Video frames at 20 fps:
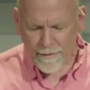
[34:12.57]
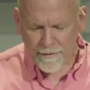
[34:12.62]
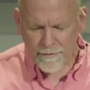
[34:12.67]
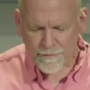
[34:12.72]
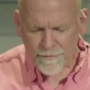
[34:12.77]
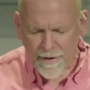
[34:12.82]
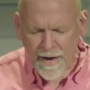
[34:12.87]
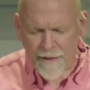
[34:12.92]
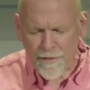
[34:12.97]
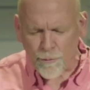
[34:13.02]

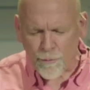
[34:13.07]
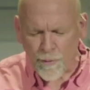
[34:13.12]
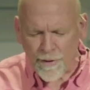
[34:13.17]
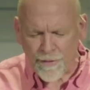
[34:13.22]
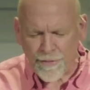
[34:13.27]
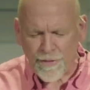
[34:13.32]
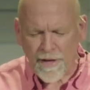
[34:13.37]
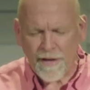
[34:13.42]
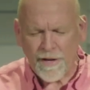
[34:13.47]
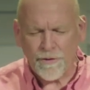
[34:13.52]
Father, we
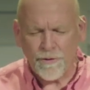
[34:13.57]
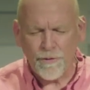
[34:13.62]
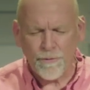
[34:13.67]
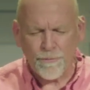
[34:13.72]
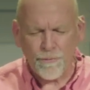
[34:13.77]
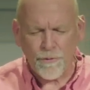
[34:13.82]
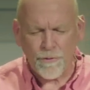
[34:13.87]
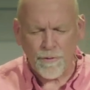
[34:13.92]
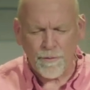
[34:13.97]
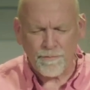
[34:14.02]
thank you
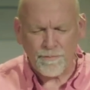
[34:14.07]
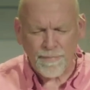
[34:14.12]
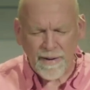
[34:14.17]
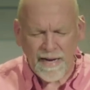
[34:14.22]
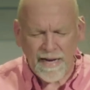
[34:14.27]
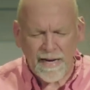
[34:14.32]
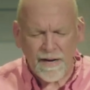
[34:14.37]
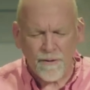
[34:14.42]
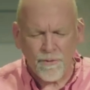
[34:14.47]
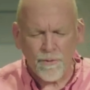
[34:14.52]
for the
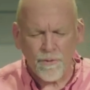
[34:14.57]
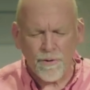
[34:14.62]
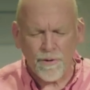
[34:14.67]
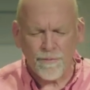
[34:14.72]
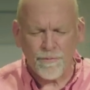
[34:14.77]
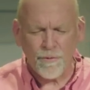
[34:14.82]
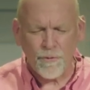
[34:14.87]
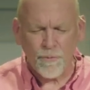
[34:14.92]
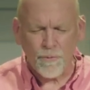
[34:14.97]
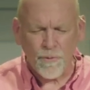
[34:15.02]
power
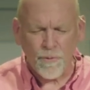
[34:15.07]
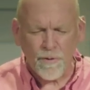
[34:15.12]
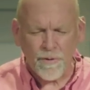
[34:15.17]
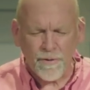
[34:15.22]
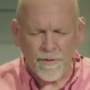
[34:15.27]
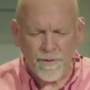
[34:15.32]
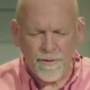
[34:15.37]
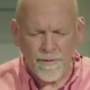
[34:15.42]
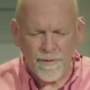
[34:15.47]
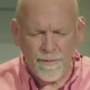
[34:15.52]
of your
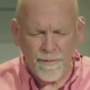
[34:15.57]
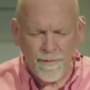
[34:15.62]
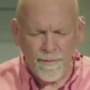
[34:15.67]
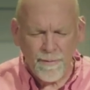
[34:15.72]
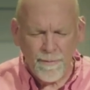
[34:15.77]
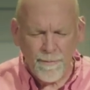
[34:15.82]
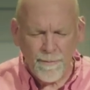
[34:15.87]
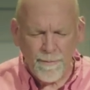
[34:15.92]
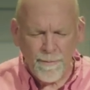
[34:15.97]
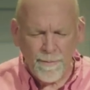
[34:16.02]
Word.
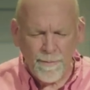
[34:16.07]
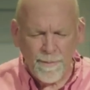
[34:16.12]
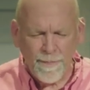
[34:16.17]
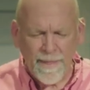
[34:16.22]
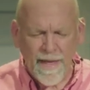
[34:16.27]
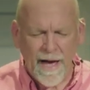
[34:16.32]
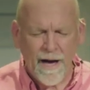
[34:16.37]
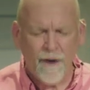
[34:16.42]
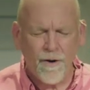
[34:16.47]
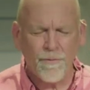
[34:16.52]

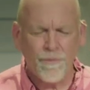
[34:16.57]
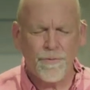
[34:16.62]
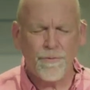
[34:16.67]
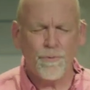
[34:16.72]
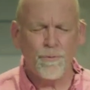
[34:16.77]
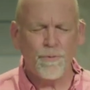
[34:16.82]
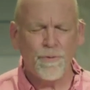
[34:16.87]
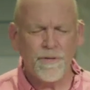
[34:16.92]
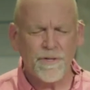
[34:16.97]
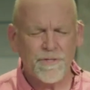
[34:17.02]
Now,
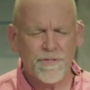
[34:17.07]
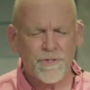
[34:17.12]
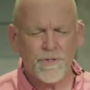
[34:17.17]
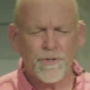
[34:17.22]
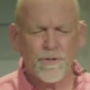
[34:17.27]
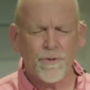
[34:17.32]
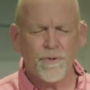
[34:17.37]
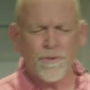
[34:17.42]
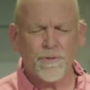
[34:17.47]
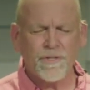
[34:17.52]
through this
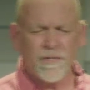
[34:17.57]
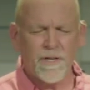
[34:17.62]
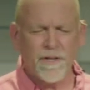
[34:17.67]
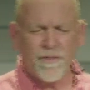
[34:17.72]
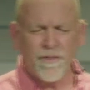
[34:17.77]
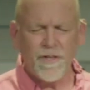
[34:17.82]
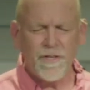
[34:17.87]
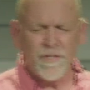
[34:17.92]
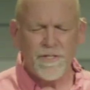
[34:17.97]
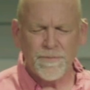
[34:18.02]
church and
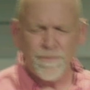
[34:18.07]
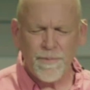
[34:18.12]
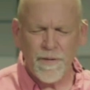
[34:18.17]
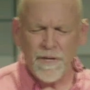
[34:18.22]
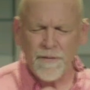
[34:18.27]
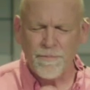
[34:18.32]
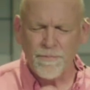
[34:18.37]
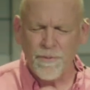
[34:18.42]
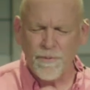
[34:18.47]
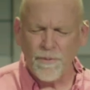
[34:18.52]
in these
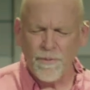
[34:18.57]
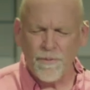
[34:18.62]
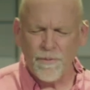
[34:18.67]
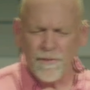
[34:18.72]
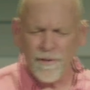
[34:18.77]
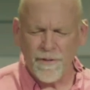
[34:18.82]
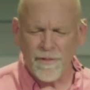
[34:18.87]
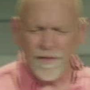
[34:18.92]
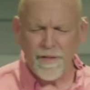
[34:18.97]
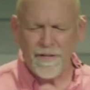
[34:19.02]
people
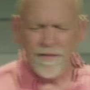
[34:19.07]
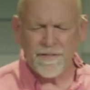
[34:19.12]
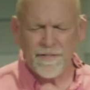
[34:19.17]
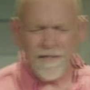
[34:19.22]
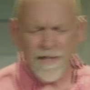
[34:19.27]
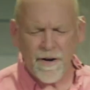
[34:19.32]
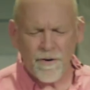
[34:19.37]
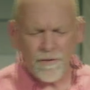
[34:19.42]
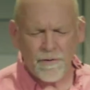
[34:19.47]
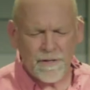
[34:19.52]
and these
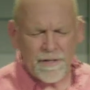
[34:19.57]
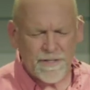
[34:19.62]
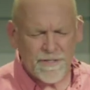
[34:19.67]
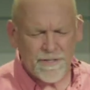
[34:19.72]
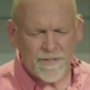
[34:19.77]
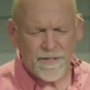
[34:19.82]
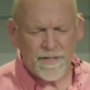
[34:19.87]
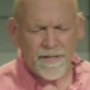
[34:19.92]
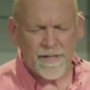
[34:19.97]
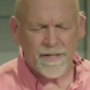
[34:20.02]
that are
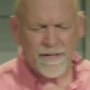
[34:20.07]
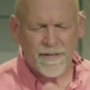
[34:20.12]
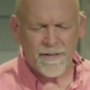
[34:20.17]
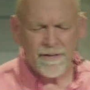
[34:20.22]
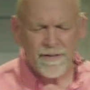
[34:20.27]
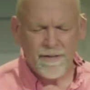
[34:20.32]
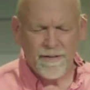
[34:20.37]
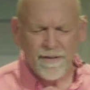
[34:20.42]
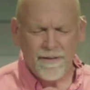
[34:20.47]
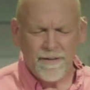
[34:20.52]
listening,
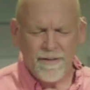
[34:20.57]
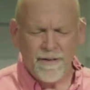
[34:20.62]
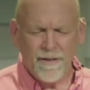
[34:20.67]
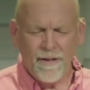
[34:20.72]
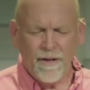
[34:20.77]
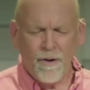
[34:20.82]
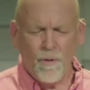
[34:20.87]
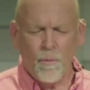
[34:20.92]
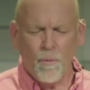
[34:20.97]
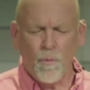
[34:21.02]

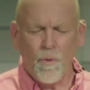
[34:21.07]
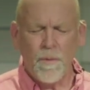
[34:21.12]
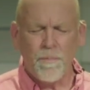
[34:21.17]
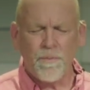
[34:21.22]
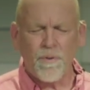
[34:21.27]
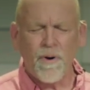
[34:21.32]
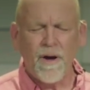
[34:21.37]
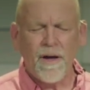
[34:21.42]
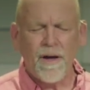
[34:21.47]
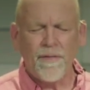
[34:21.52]
we
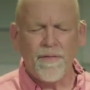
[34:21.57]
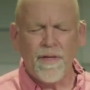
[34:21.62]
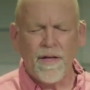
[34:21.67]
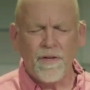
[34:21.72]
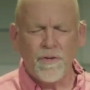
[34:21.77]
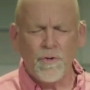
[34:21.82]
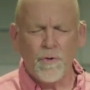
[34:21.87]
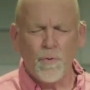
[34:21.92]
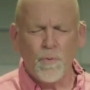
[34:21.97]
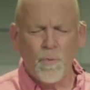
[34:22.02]
pray
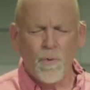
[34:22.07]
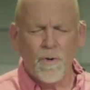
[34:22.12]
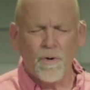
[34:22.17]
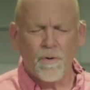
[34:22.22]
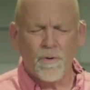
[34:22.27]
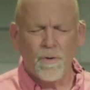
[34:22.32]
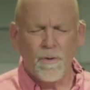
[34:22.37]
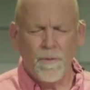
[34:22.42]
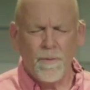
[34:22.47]
that you will